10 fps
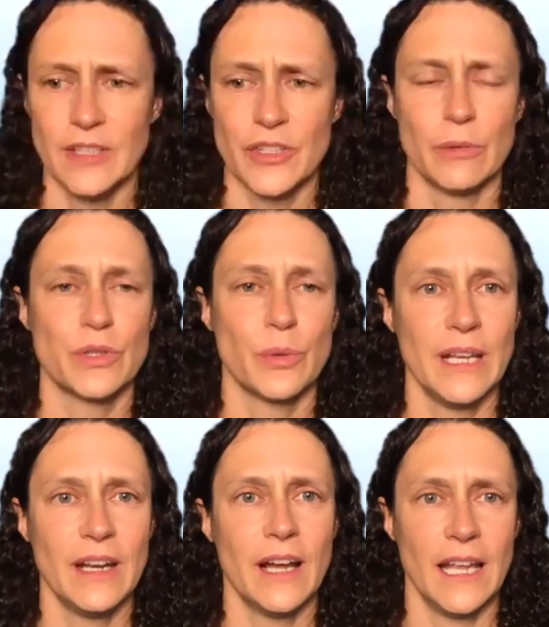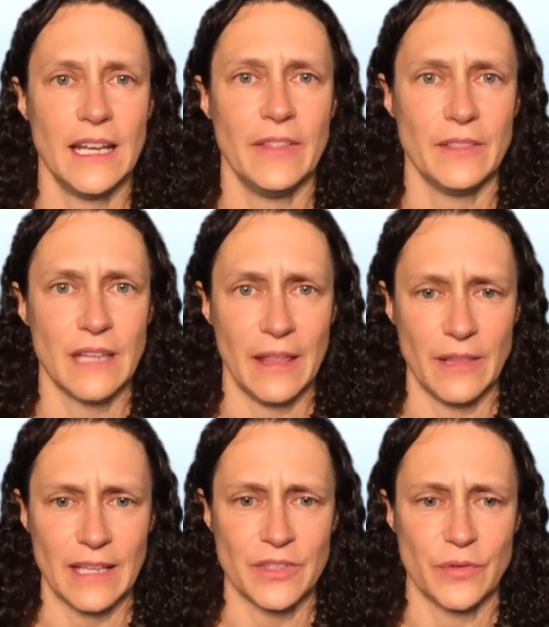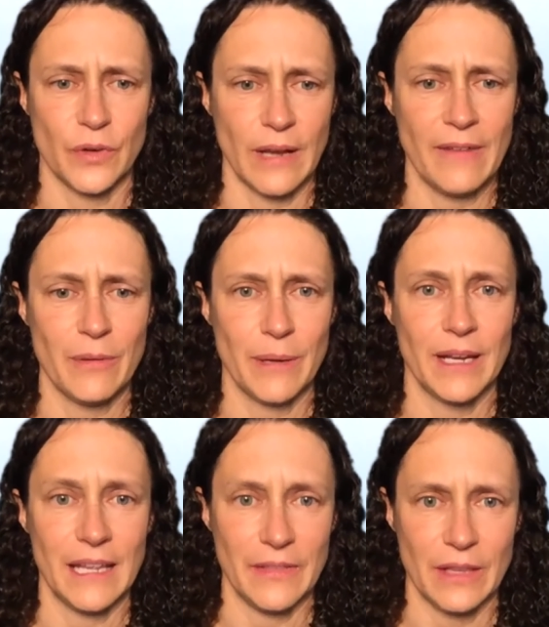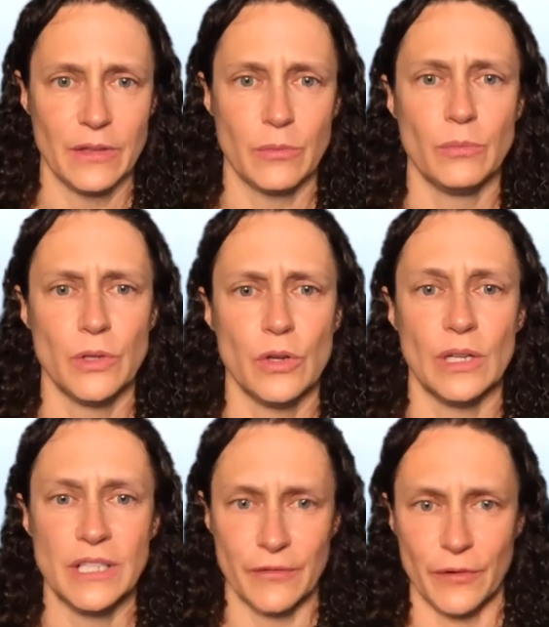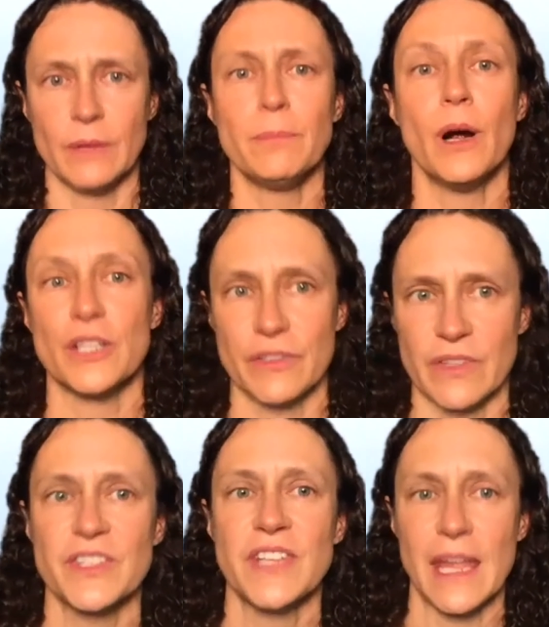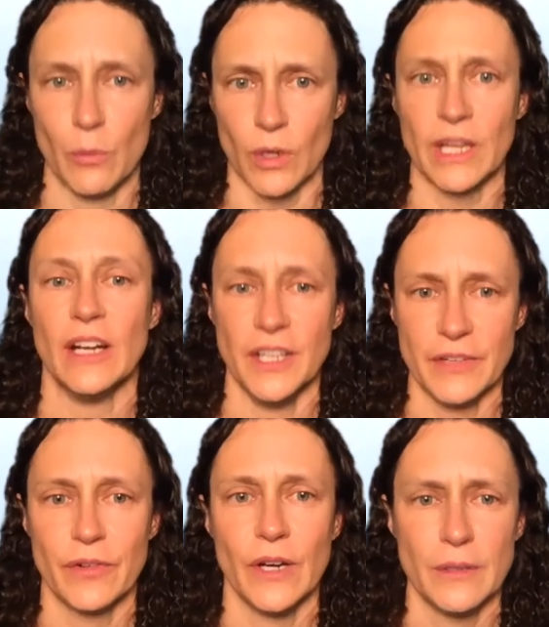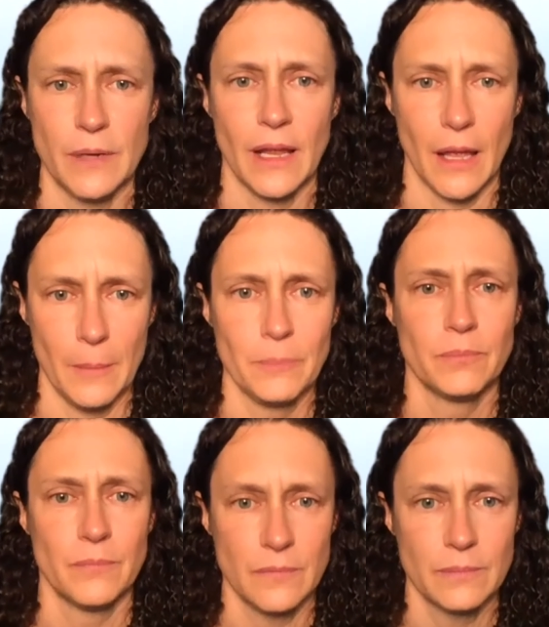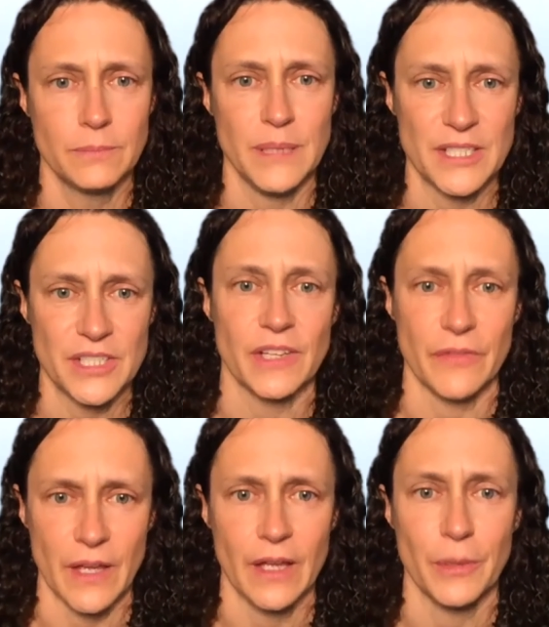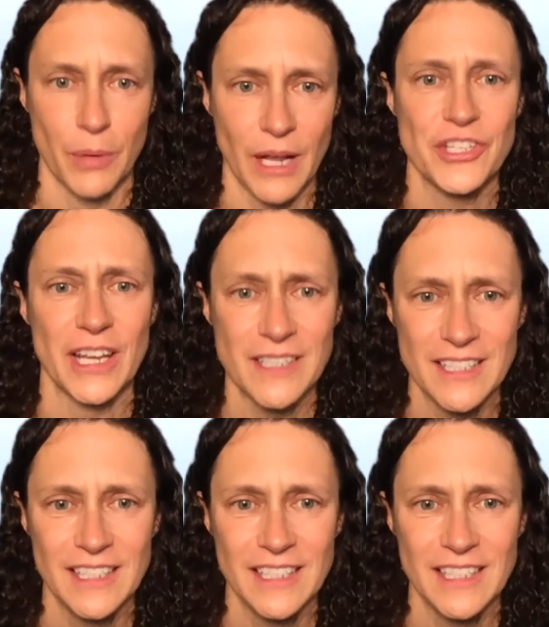there were 29 and that's for everybody. And then you're in different parts of the state working on different pieces of the project.